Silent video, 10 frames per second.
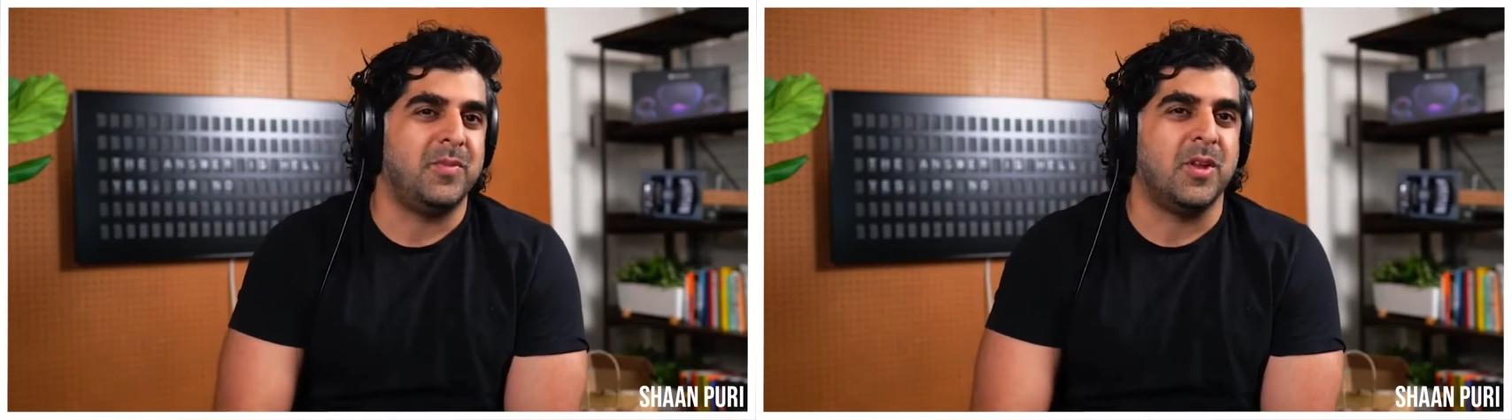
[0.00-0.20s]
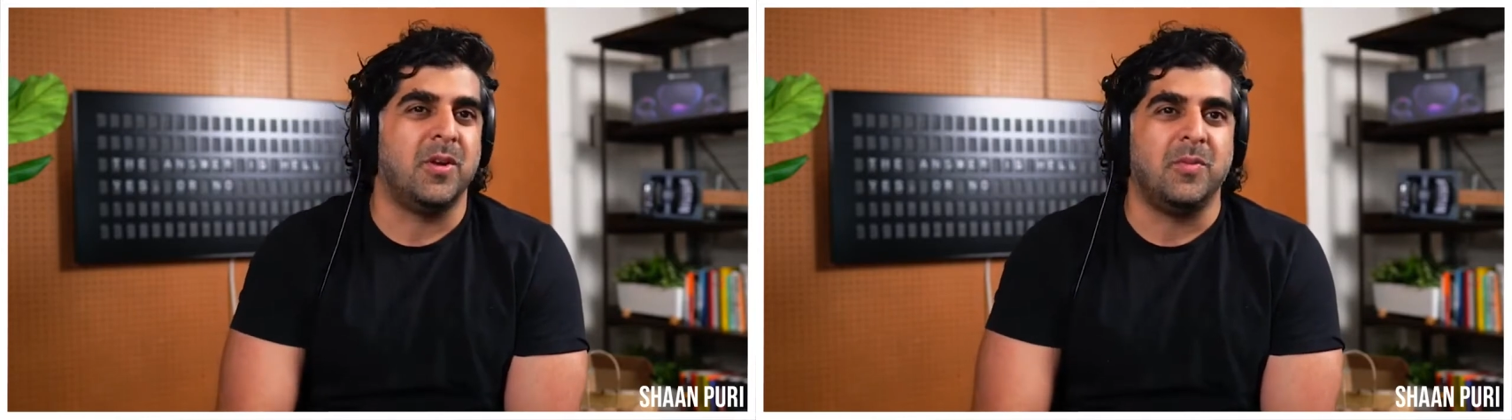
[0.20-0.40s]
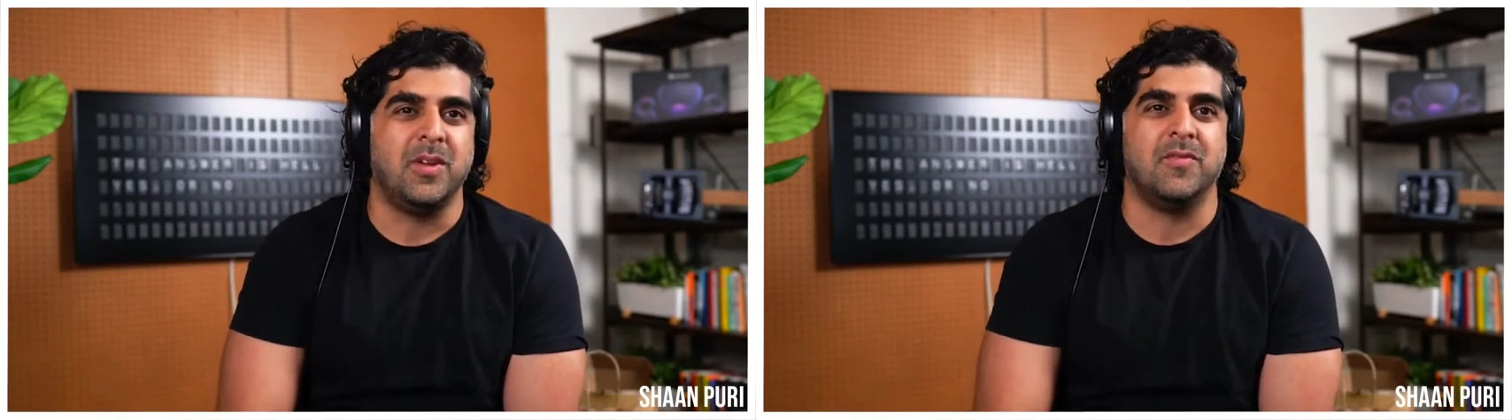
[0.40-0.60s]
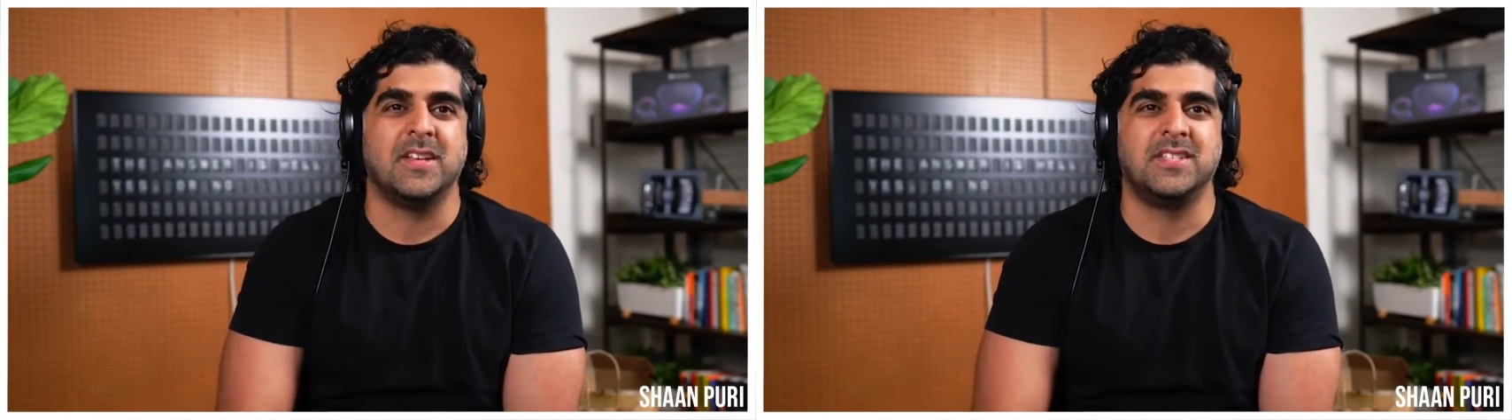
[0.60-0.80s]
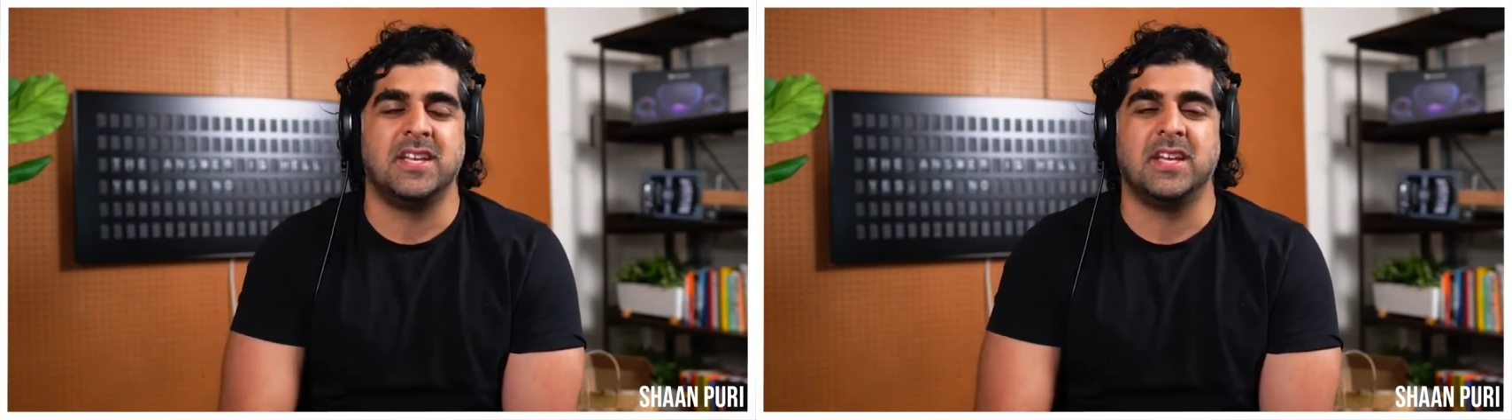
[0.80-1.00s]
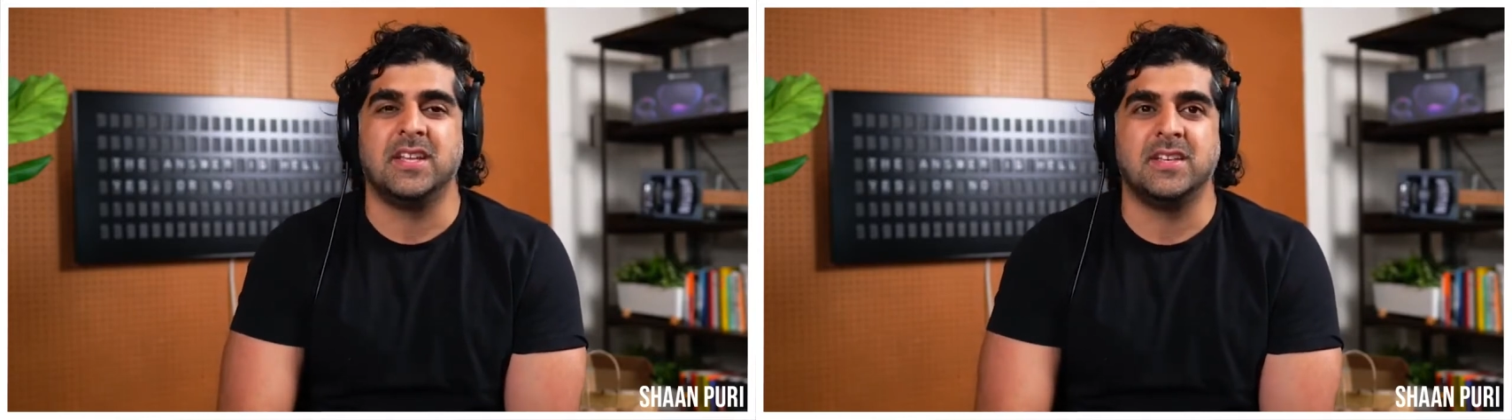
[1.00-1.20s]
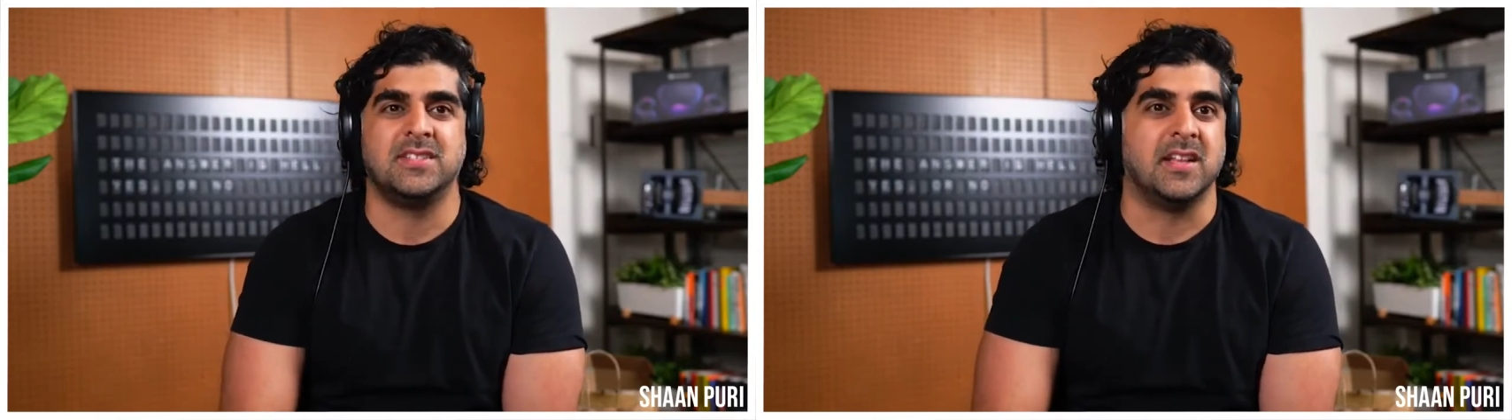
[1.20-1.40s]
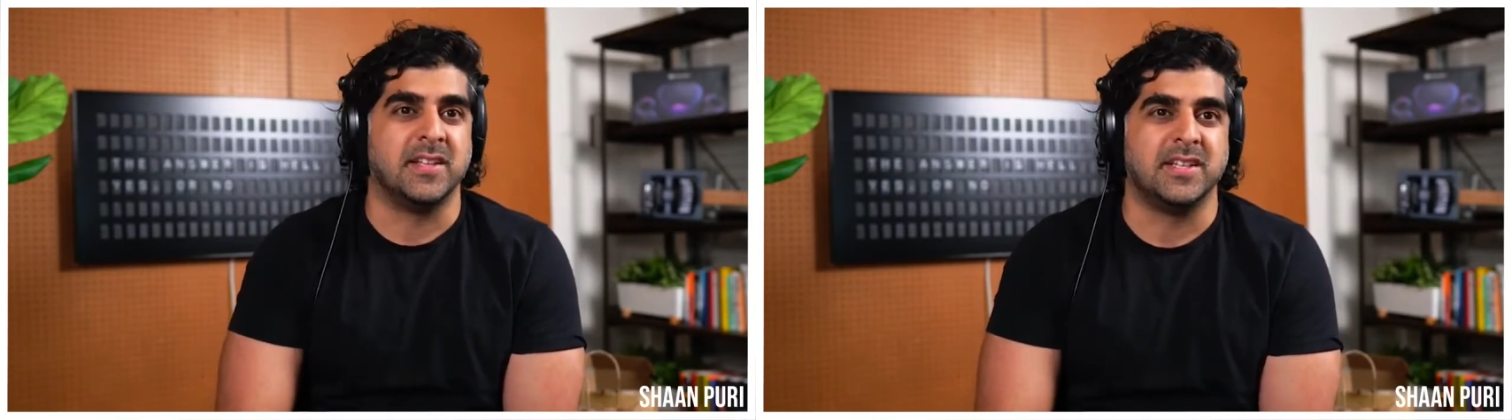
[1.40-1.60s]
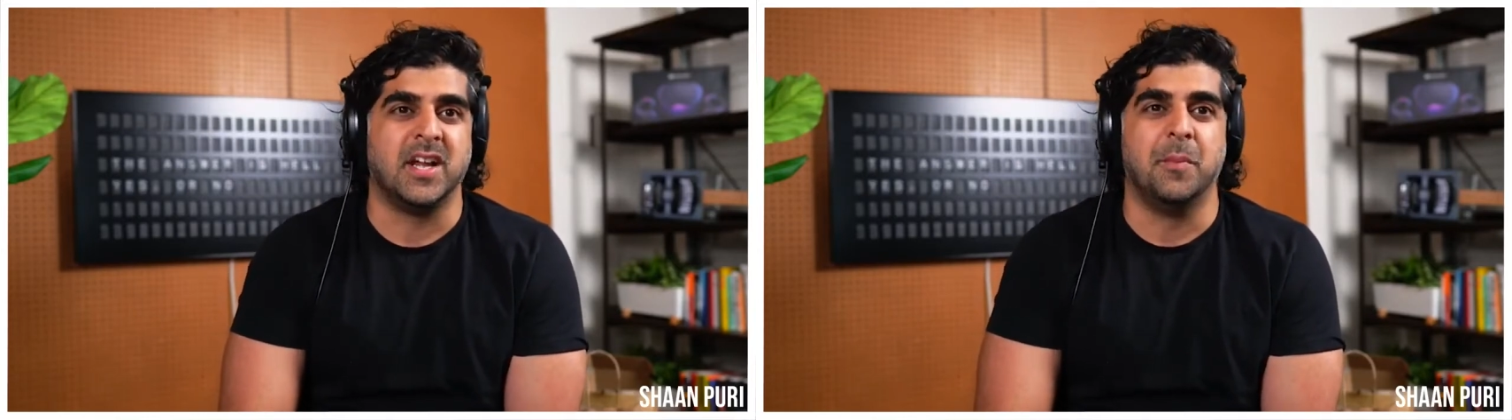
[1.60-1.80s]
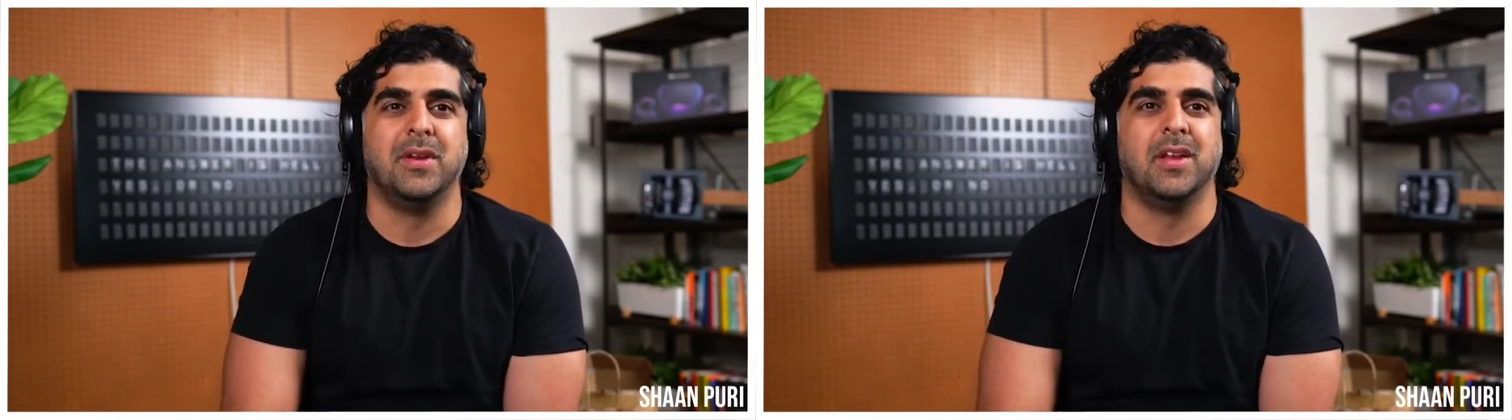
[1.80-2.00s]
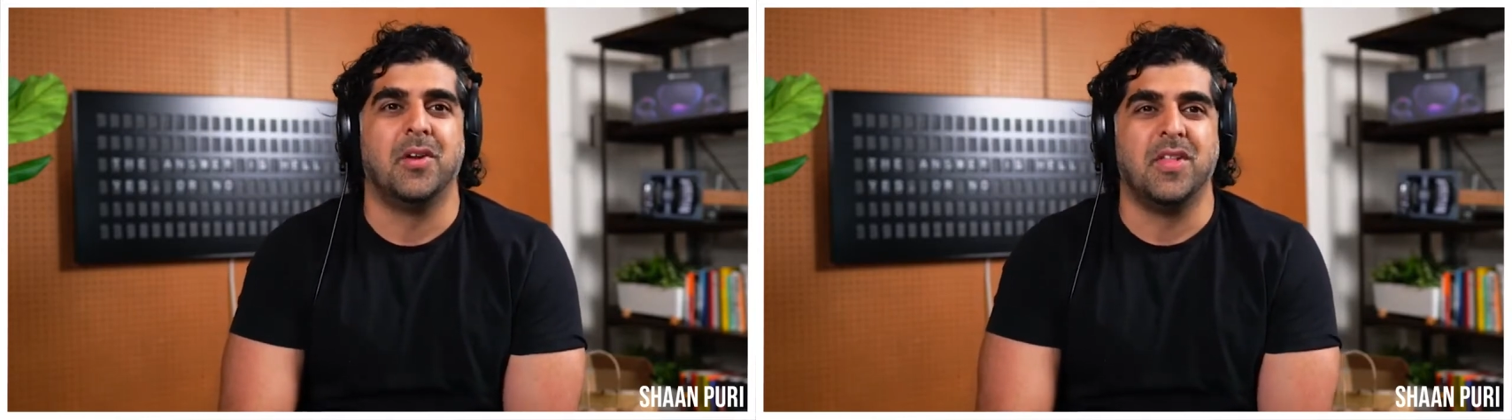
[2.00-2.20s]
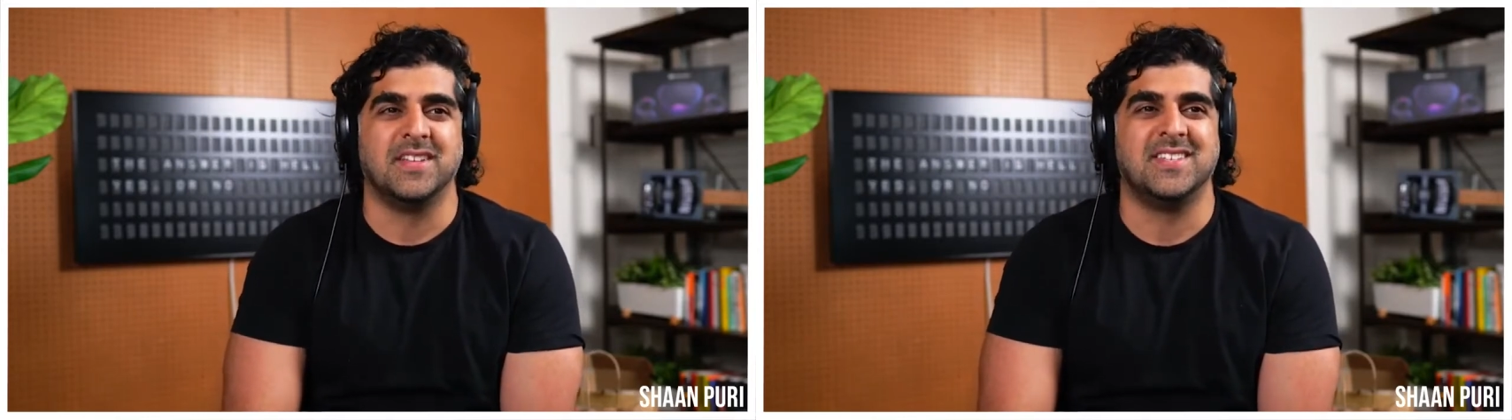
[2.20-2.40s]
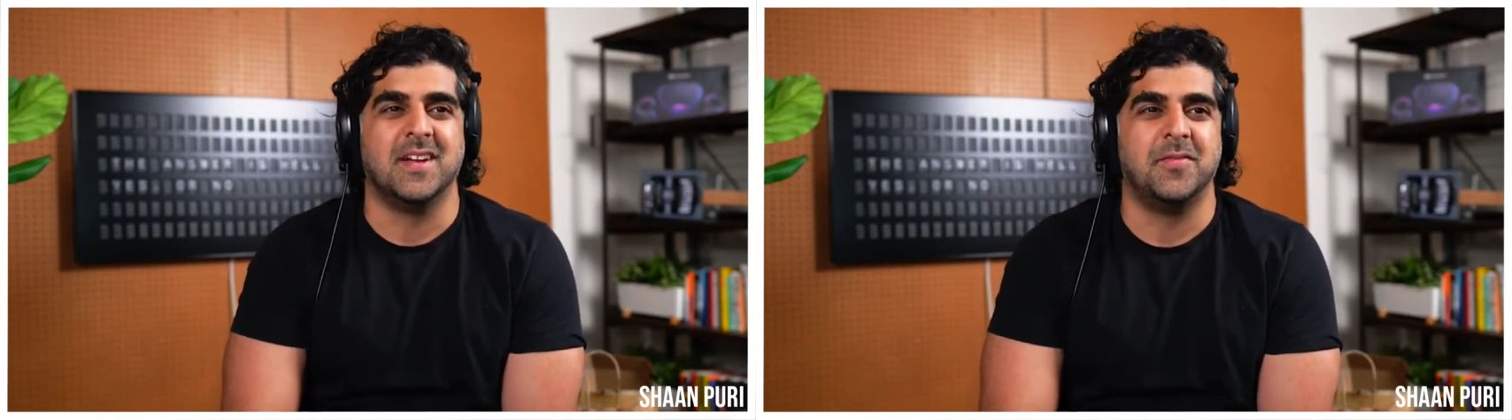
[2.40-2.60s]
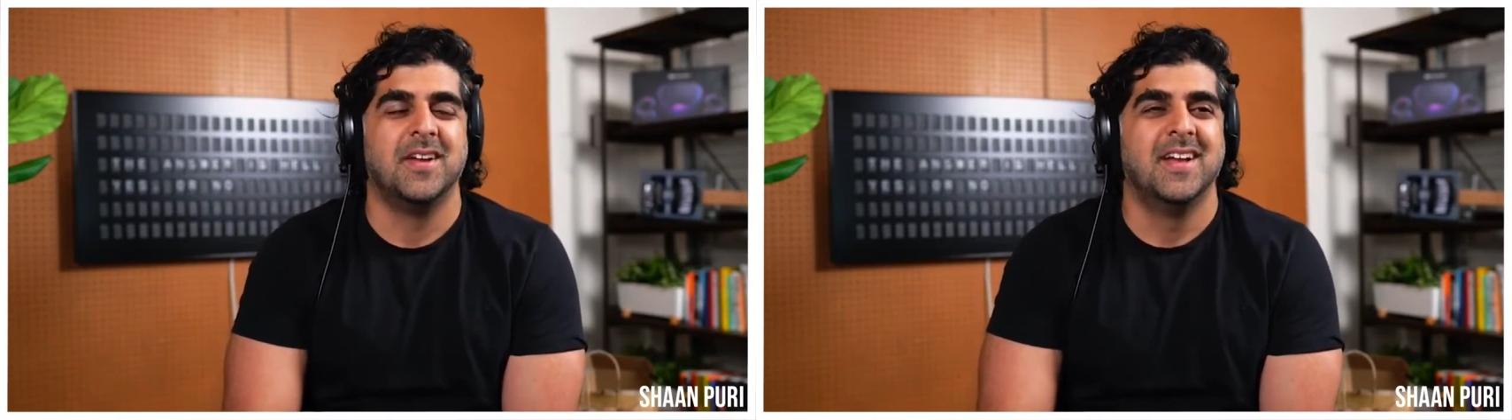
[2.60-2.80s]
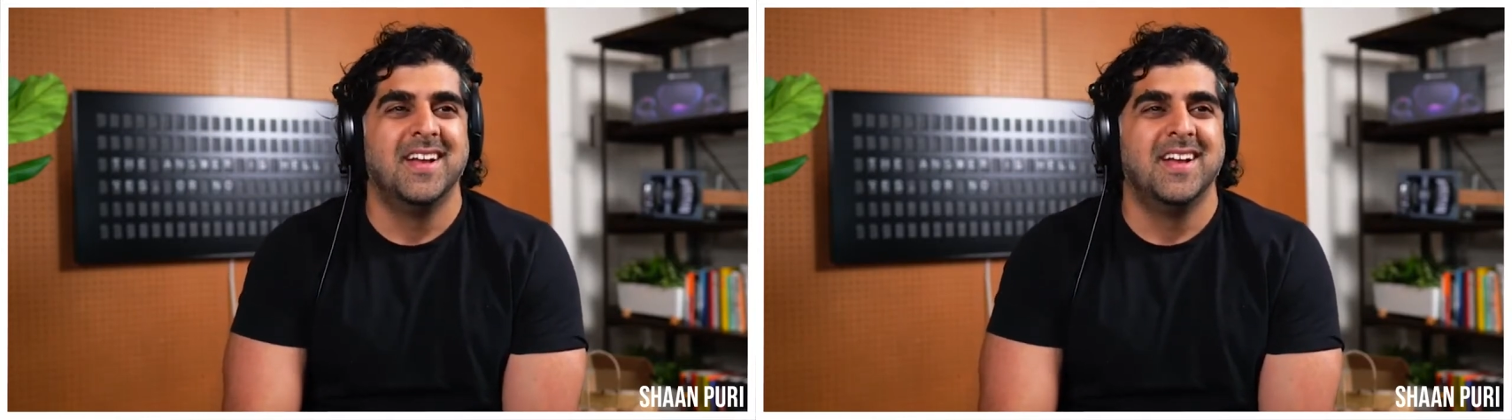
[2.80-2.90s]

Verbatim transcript: you know investing and then selling the company and all that stuff.